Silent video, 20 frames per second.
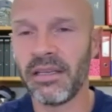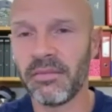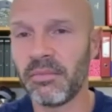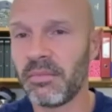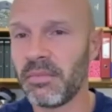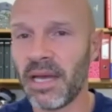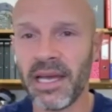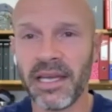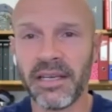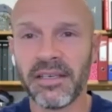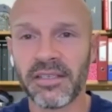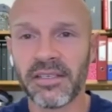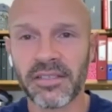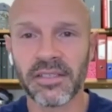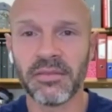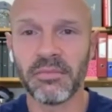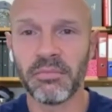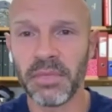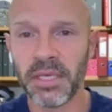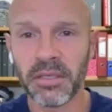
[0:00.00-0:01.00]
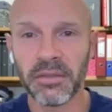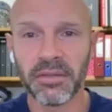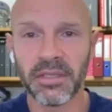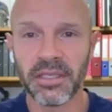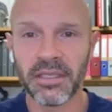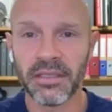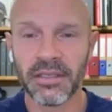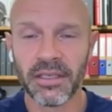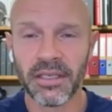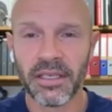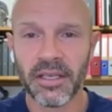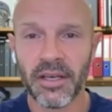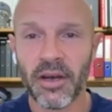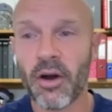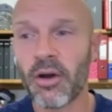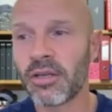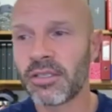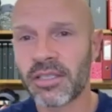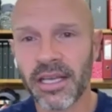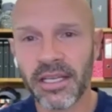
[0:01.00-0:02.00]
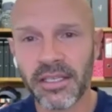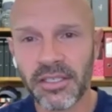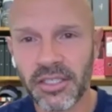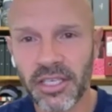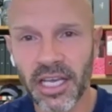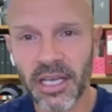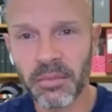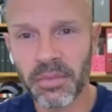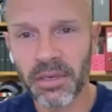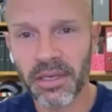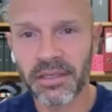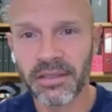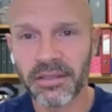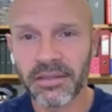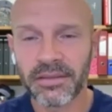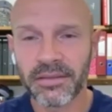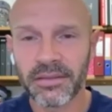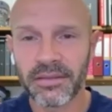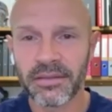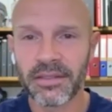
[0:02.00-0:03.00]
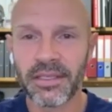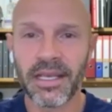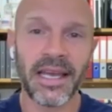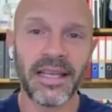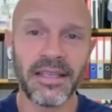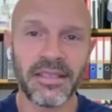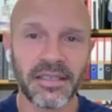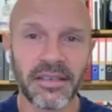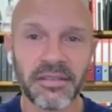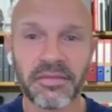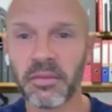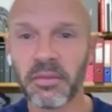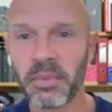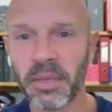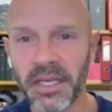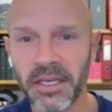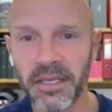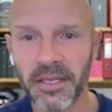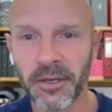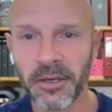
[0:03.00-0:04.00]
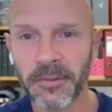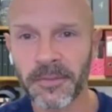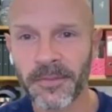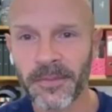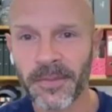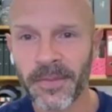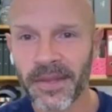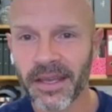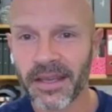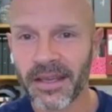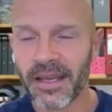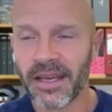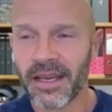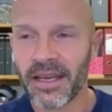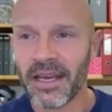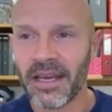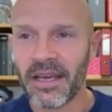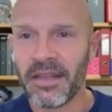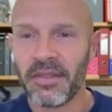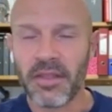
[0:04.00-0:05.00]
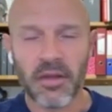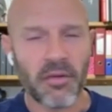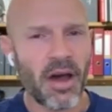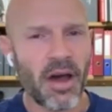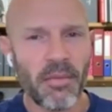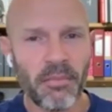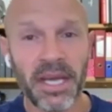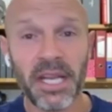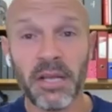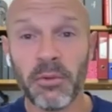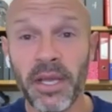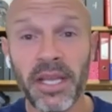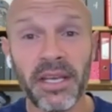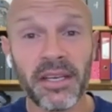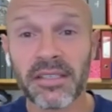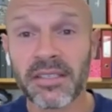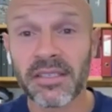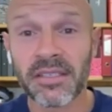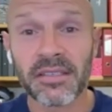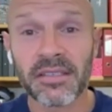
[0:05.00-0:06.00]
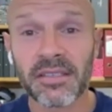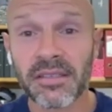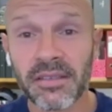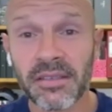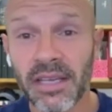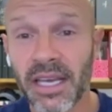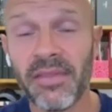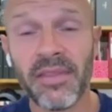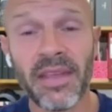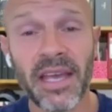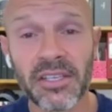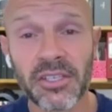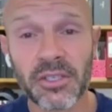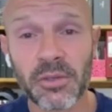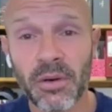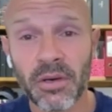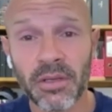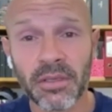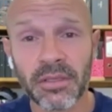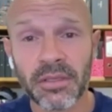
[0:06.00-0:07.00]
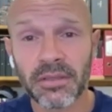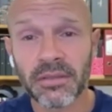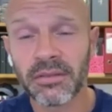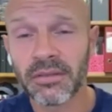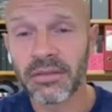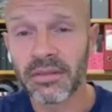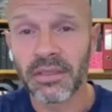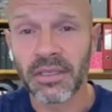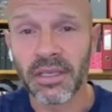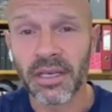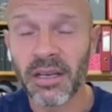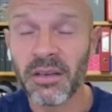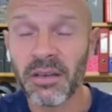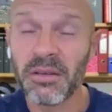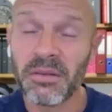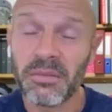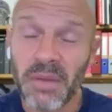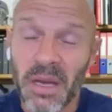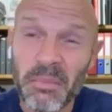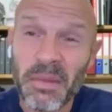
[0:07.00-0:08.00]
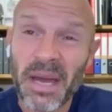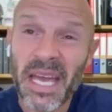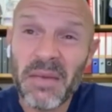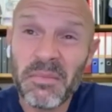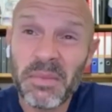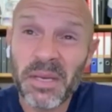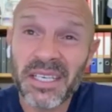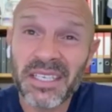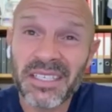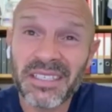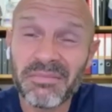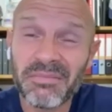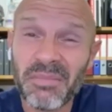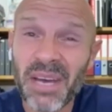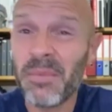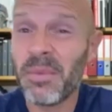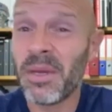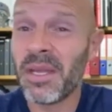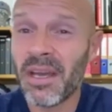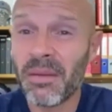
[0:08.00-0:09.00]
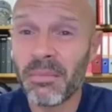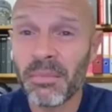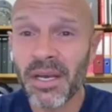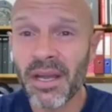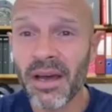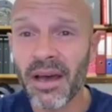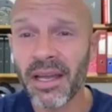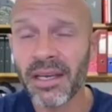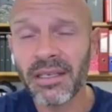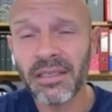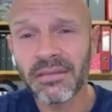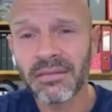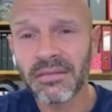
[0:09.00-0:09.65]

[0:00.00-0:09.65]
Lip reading: Henderson, Milner, Oxlade-Chamberlain, Keita, Fabinho. There aren't many weaknesses in their squad. Maybe a number 9,